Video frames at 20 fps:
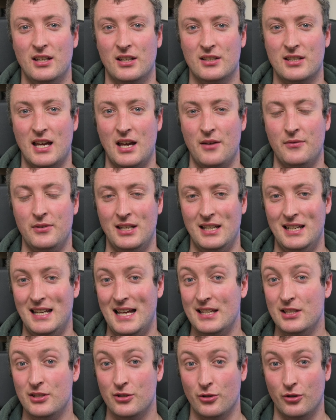not to have any
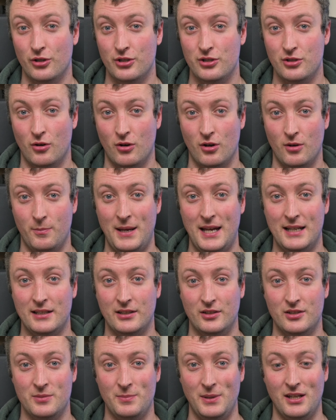lens hoods or
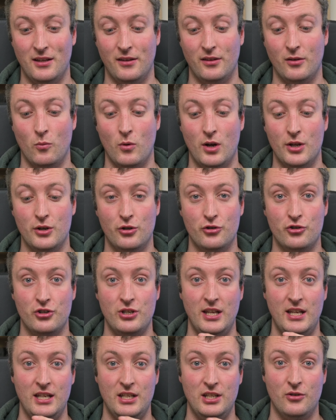petals because the
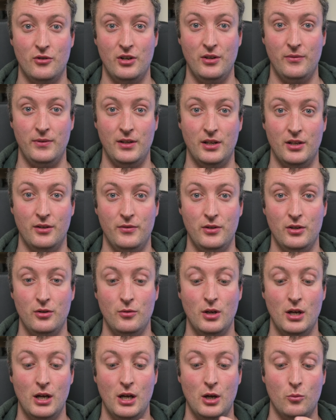180-degree field of
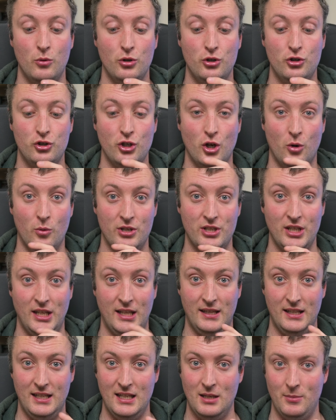view would show it
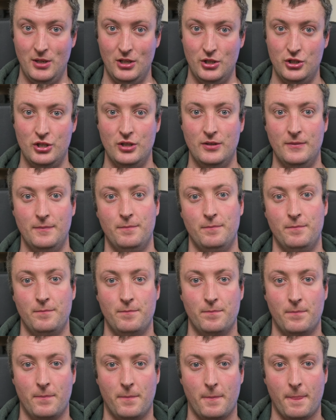in the image.
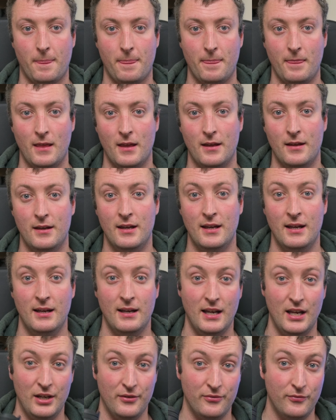
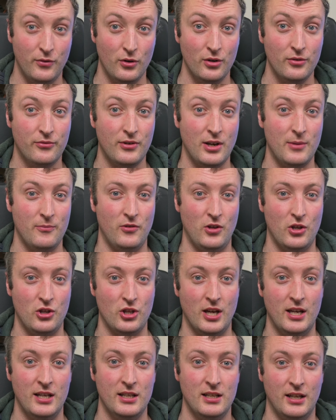A full frame
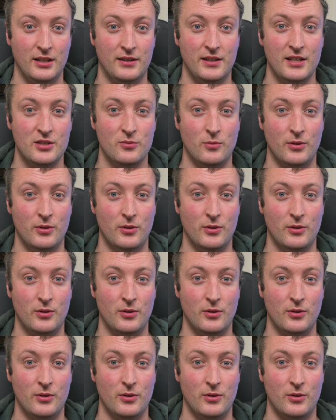fisheye, like this